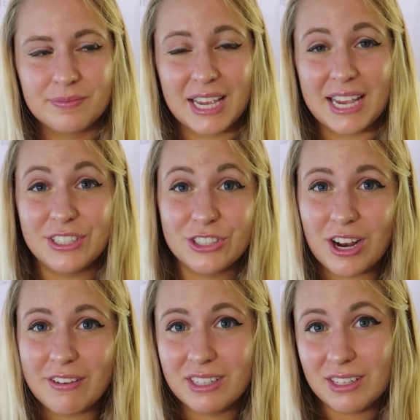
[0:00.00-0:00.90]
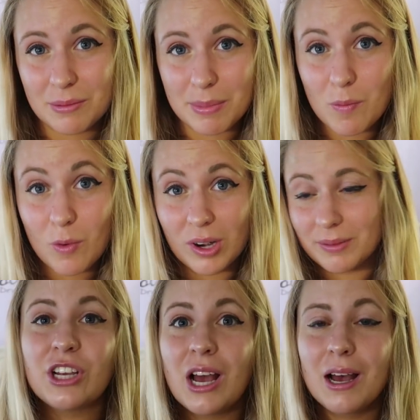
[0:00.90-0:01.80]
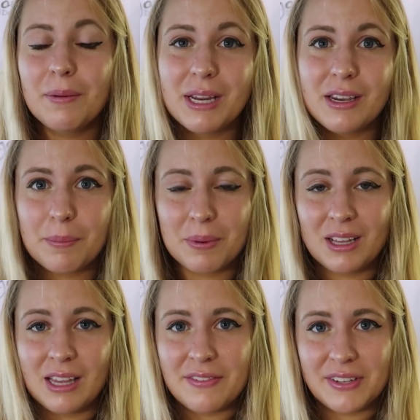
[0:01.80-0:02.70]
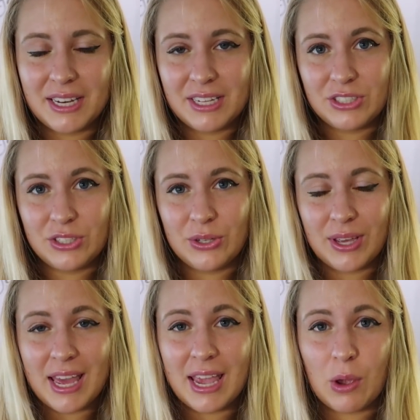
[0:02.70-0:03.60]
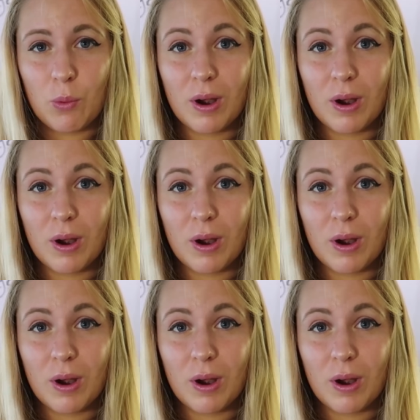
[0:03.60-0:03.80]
getting to travel a little bit more. Job number 11 is to get a